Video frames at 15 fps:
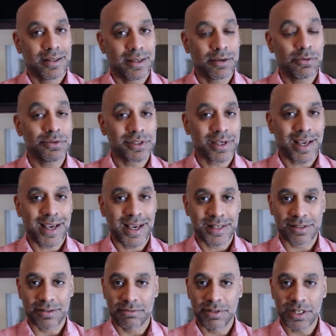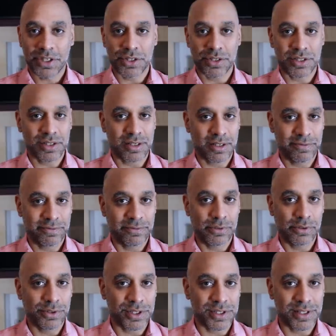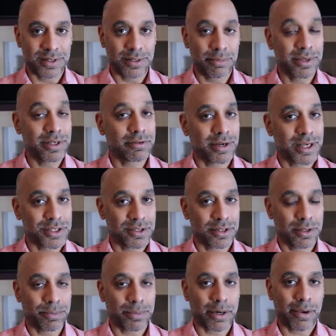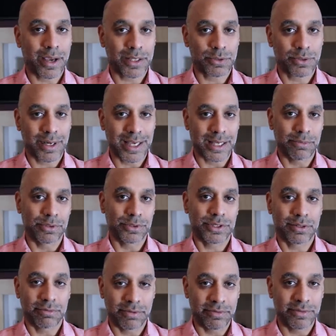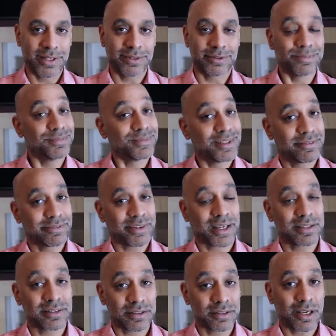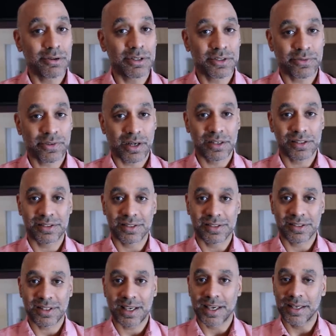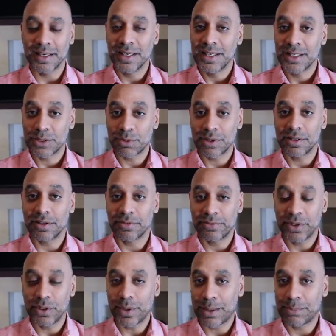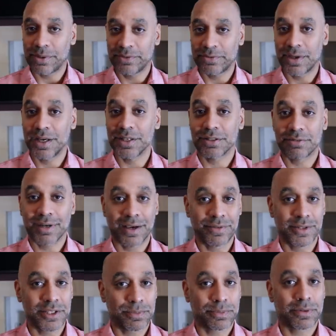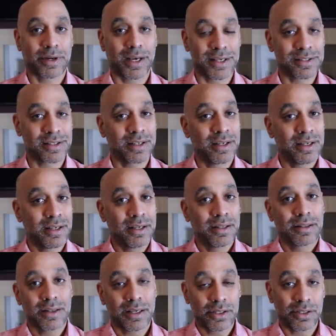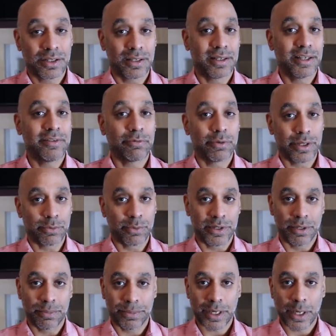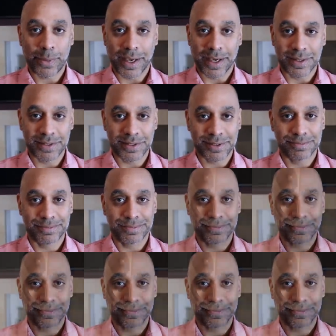It also has a richness and a fullness in the mid-range that the Proax were able to reveal. In fact, I'd go as far as to say it's one of the few amplifiers around this price that you could live with the Proax.